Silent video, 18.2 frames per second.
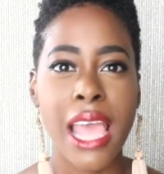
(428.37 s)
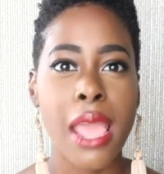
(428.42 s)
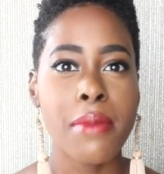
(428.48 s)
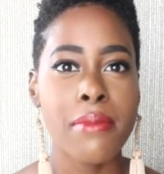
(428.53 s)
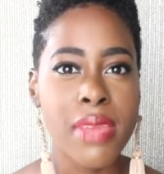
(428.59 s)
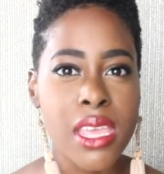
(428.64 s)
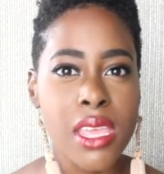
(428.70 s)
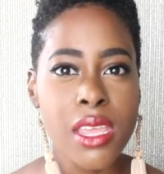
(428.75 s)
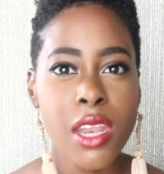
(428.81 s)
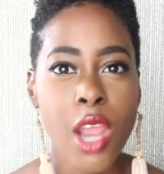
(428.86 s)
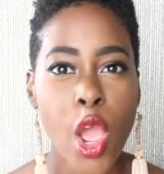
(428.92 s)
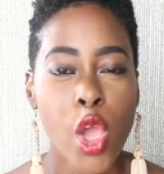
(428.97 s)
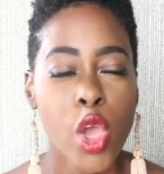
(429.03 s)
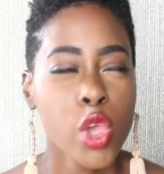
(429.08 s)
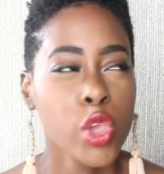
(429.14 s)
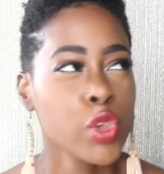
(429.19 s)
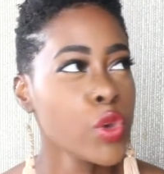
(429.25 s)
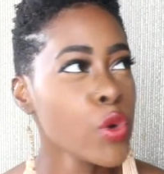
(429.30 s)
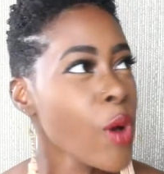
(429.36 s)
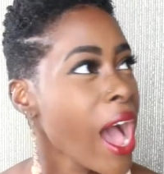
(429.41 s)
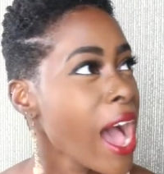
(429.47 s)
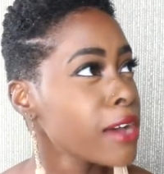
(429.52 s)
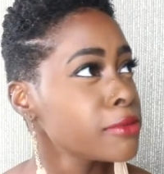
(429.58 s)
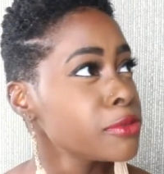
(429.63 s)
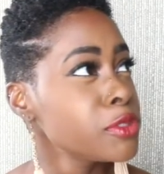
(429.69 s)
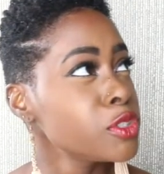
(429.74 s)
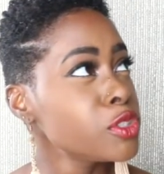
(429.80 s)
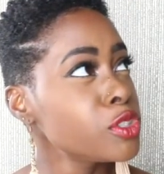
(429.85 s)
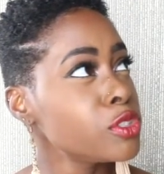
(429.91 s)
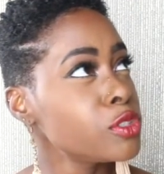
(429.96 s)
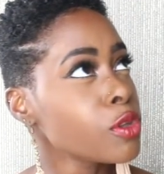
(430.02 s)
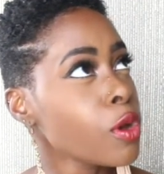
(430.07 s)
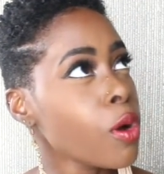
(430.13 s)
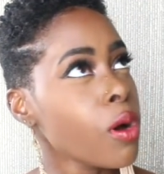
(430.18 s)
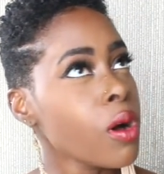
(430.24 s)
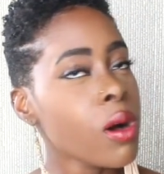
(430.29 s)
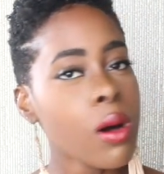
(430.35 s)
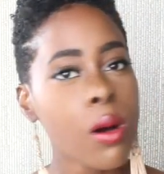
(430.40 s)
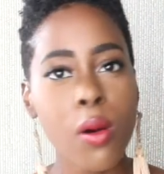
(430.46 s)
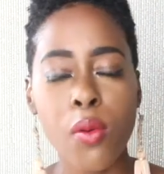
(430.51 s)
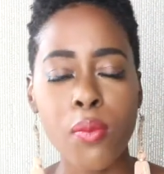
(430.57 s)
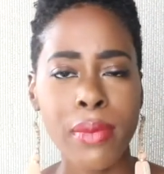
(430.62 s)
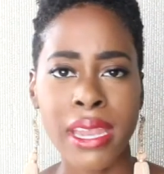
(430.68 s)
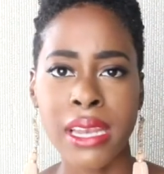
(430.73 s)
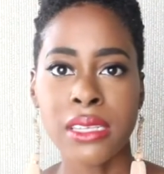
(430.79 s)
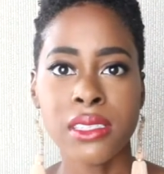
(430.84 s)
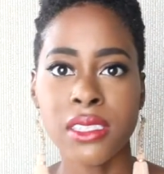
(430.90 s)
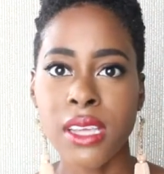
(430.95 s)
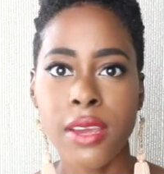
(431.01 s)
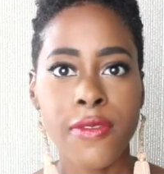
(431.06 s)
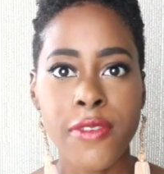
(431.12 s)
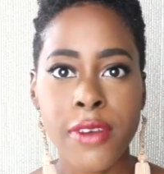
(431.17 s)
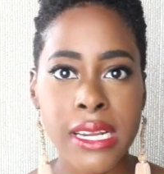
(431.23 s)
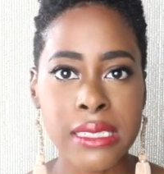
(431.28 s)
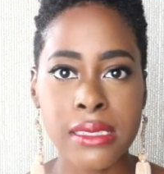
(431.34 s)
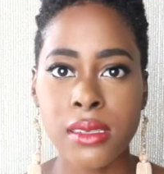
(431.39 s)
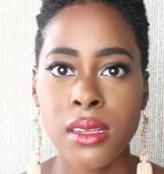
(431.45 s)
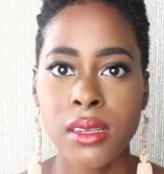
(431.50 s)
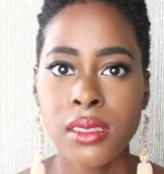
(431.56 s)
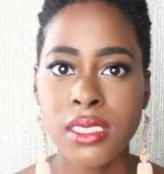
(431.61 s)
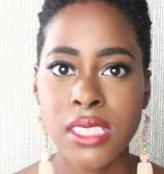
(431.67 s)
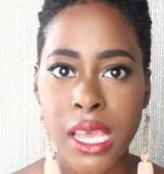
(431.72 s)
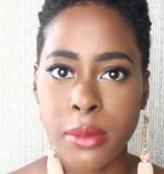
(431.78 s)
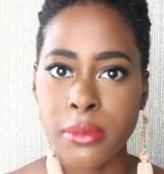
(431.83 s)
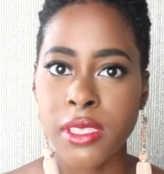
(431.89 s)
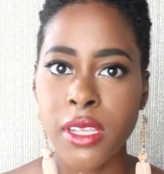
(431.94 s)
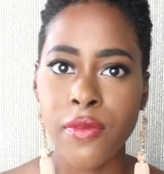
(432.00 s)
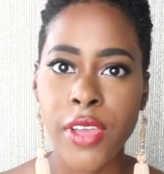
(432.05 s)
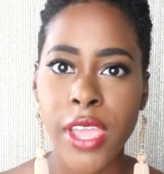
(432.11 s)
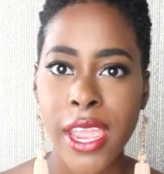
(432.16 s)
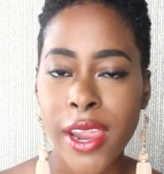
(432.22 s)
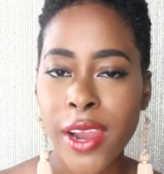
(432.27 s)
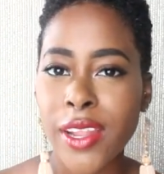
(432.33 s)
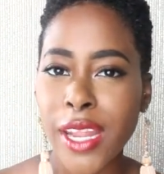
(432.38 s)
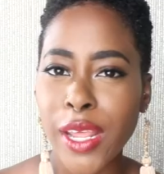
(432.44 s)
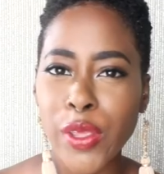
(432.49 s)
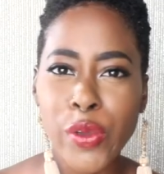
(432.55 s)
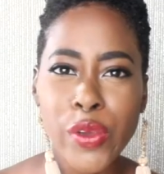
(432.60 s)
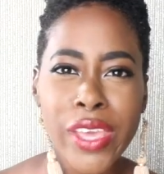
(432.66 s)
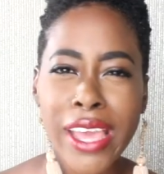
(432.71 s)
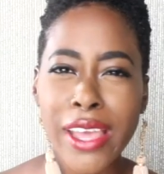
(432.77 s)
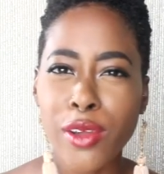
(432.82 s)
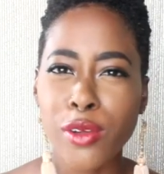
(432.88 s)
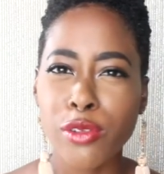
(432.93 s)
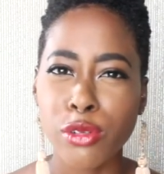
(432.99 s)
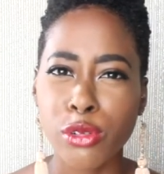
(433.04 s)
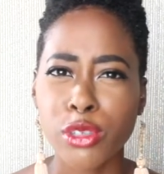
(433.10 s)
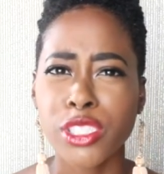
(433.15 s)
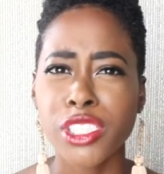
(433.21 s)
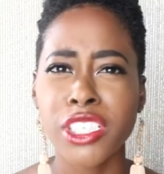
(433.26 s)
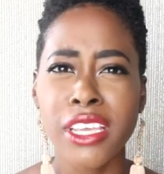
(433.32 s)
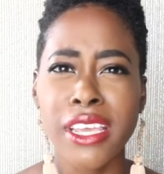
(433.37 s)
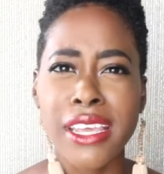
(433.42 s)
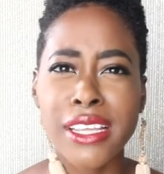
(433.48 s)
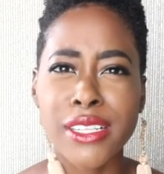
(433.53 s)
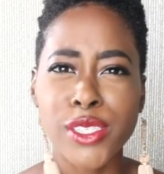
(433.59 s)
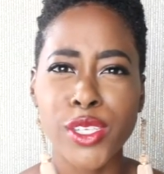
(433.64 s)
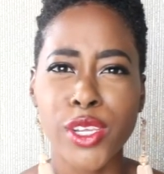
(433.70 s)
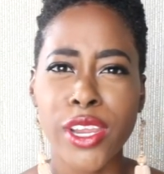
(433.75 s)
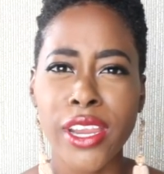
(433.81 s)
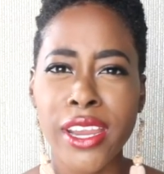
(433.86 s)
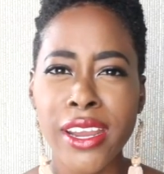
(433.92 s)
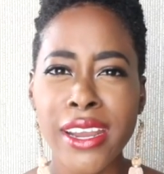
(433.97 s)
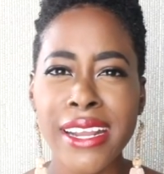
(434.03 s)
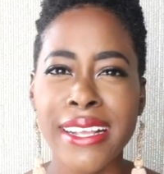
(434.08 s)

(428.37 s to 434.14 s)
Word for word: I mean you have so many different types of hair that you can crochet into your hair.